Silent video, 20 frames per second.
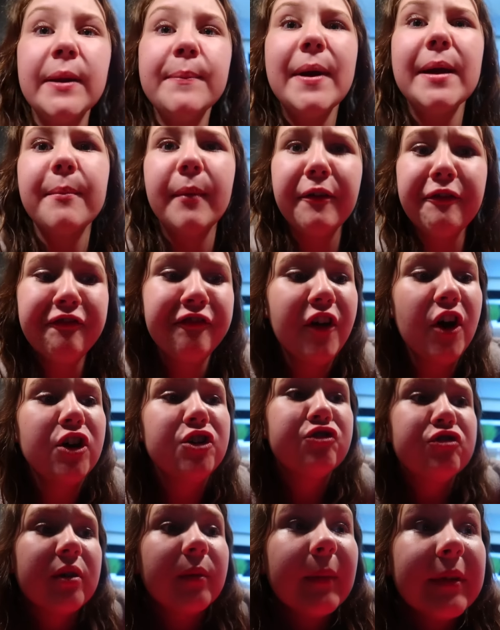gonna make my
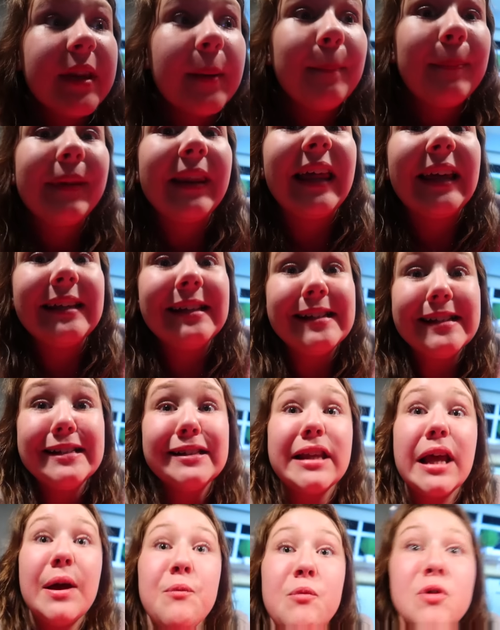first trip with the
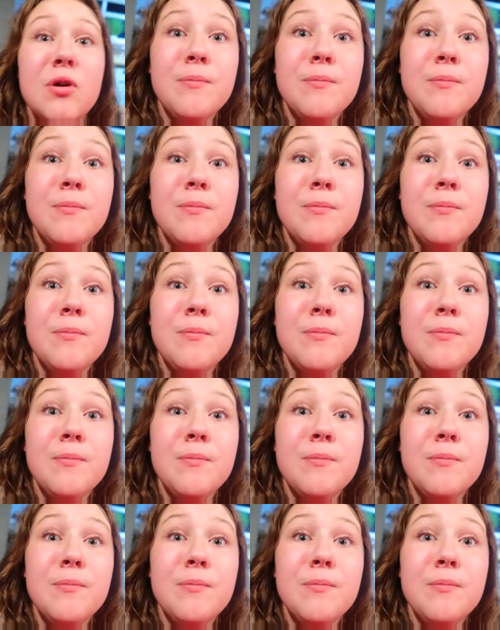blankets and